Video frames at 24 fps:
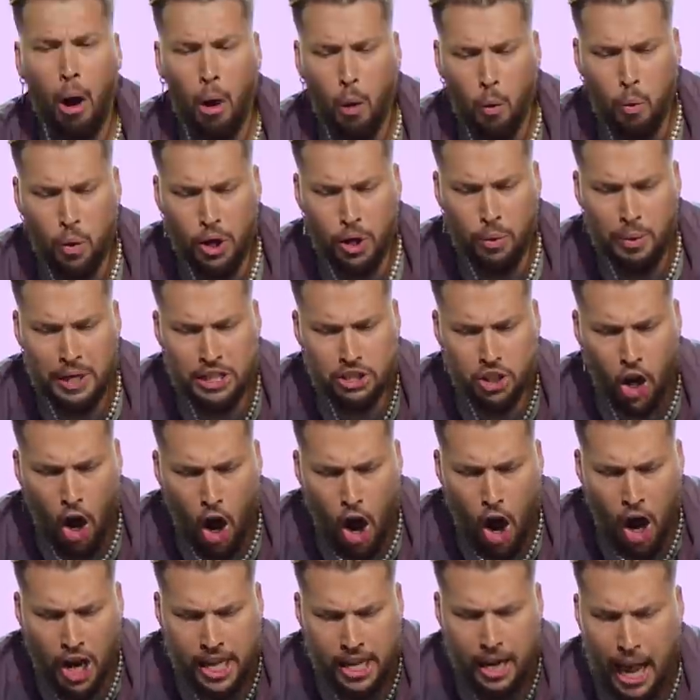What are we
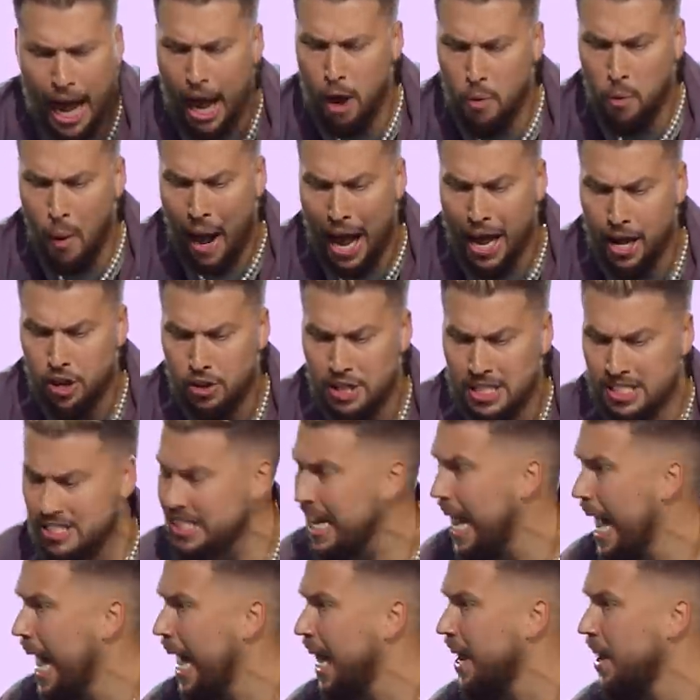talking? How wild is
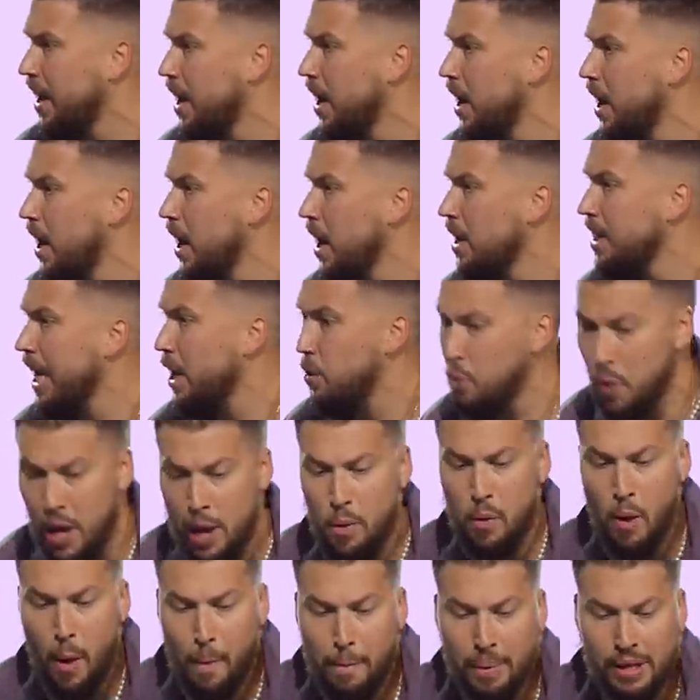that? Like, we
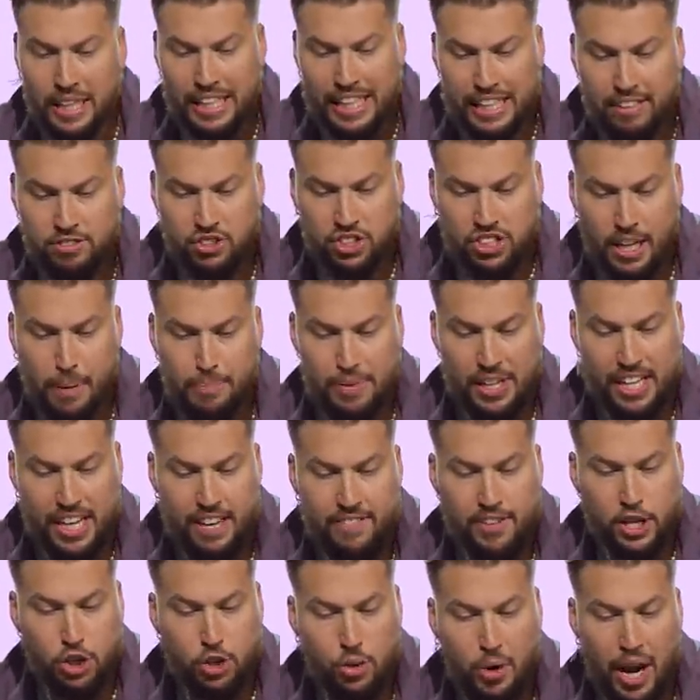will believe something
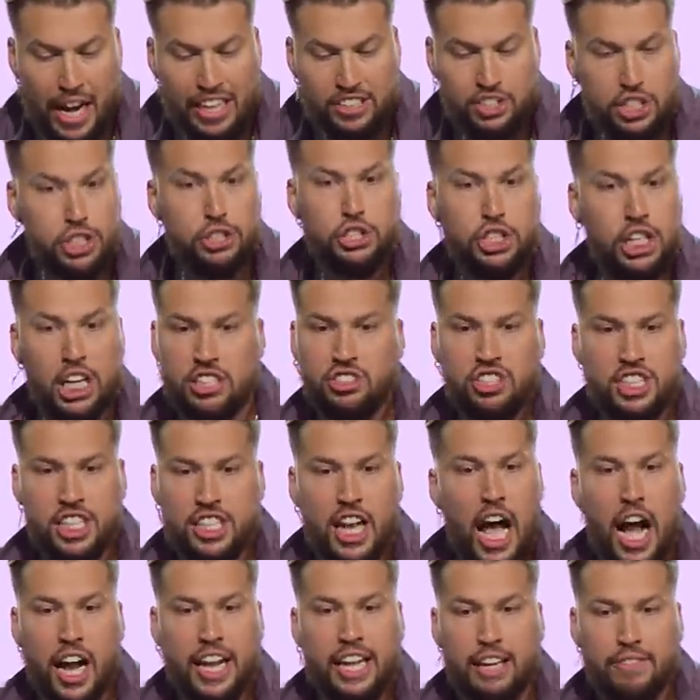even crazier just to
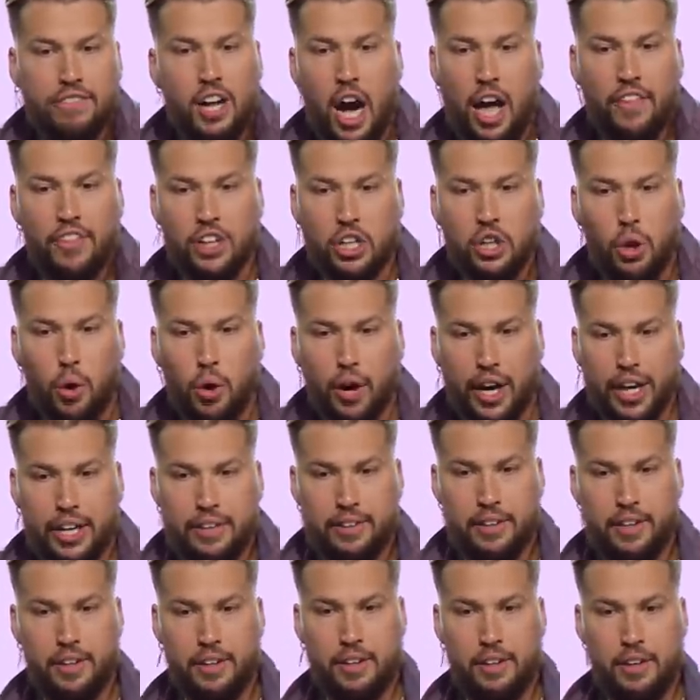not give God the glory.
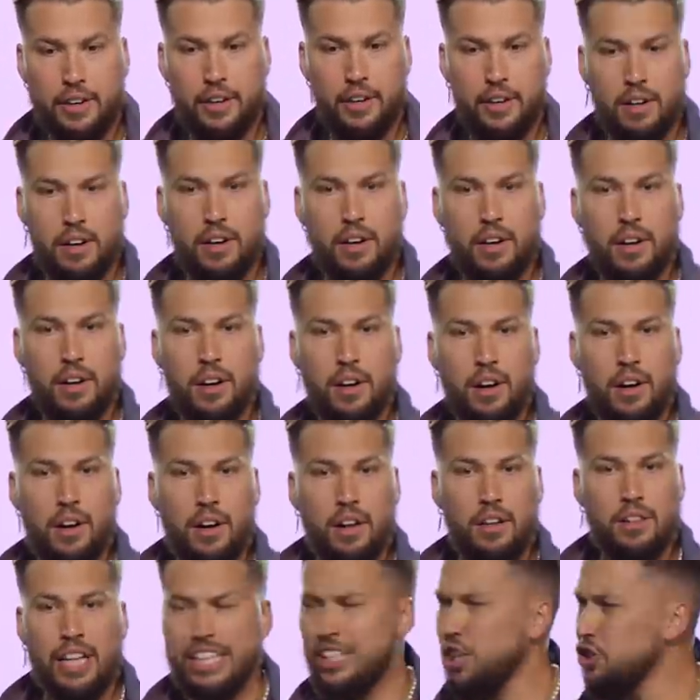
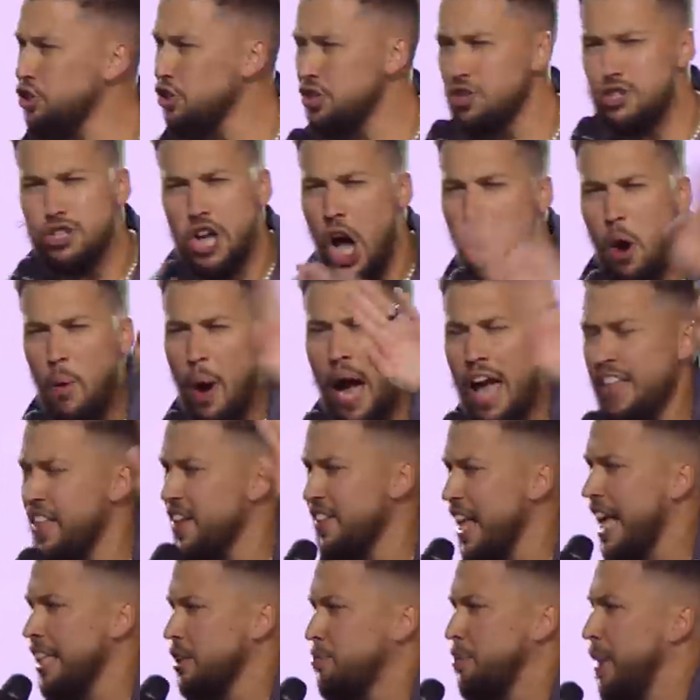Like, there's no way that
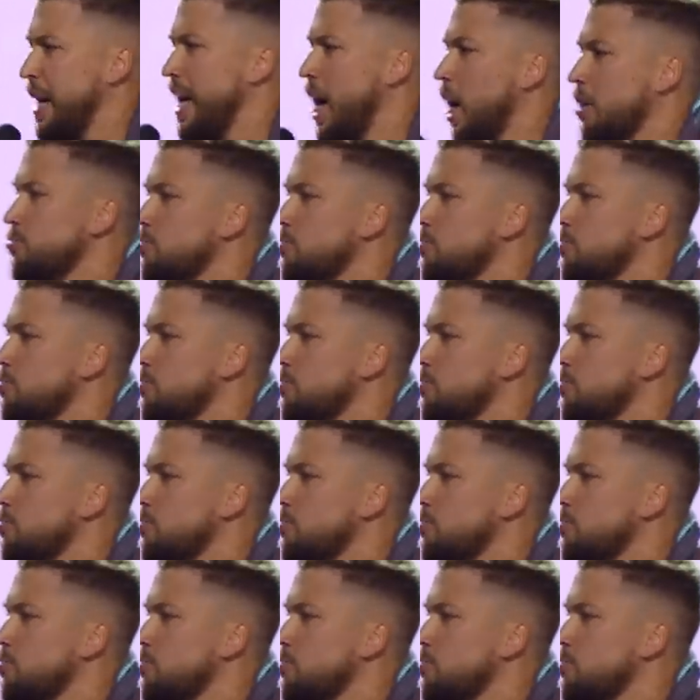that's Peter.